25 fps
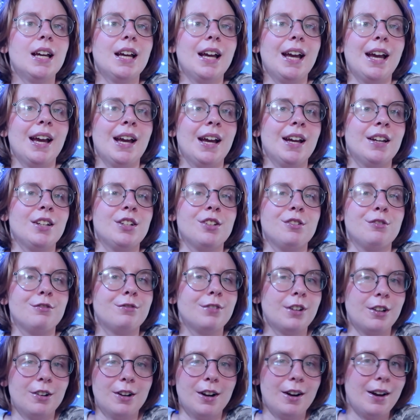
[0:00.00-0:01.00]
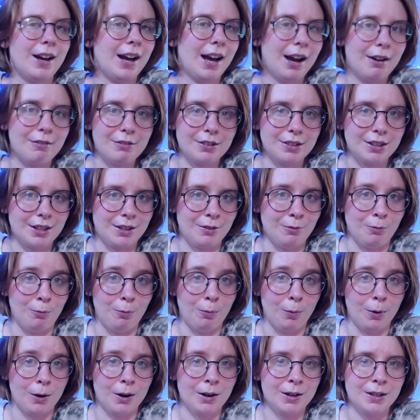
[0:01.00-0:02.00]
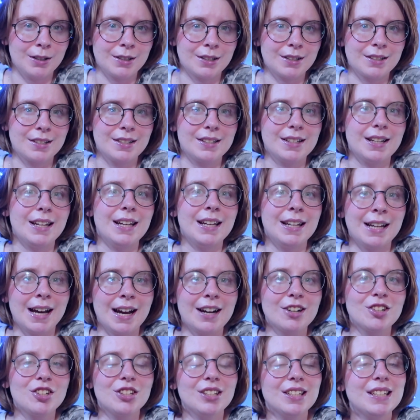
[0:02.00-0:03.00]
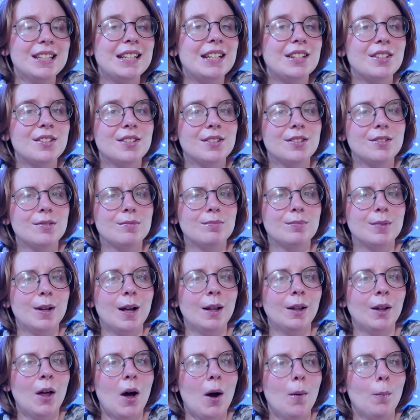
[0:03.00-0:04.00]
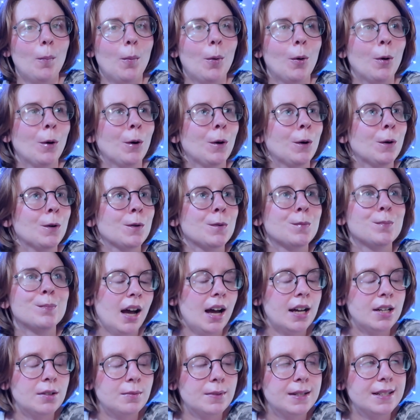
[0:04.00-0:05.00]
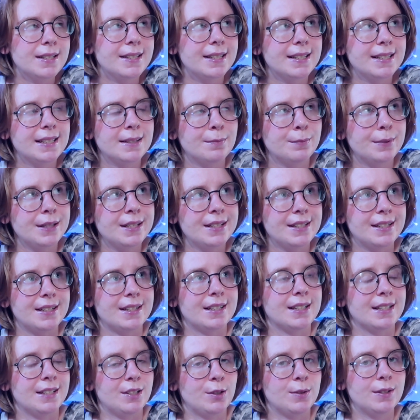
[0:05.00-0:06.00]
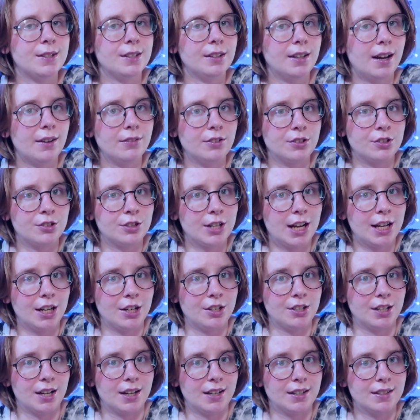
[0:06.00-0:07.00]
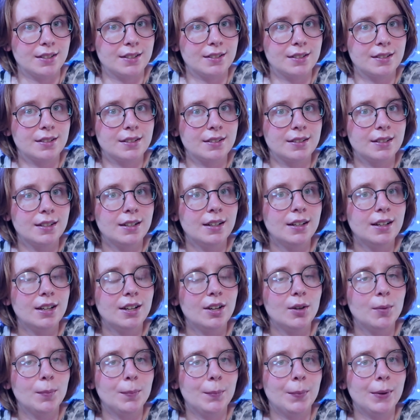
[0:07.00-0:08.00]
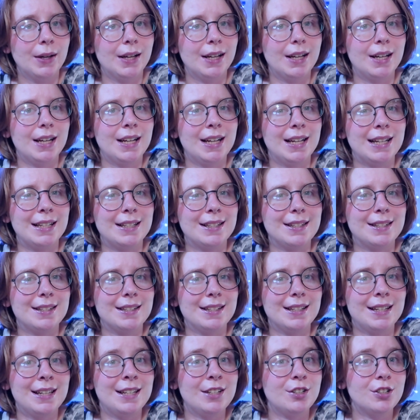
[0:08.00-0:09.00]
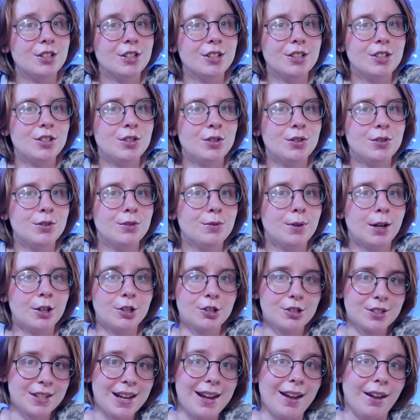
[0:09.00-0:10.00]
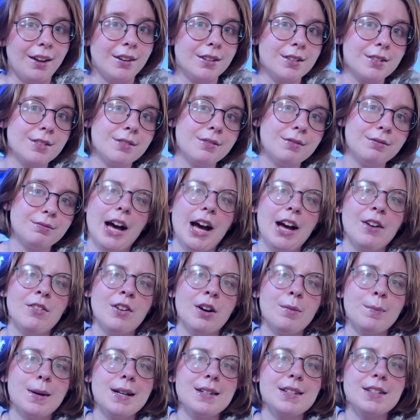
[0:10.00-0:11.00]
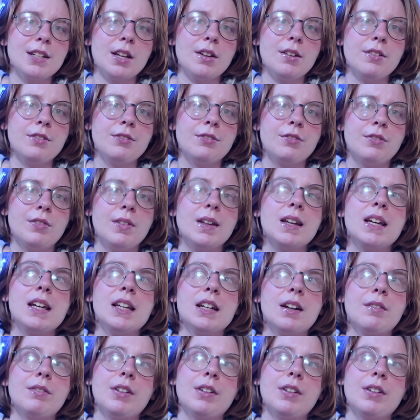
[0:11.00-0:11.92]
and you figure out how everything works, it actually gets a lot more, I don't want to say simplistic because you still have to strategize, but it's easier to understand. I found myself thinking of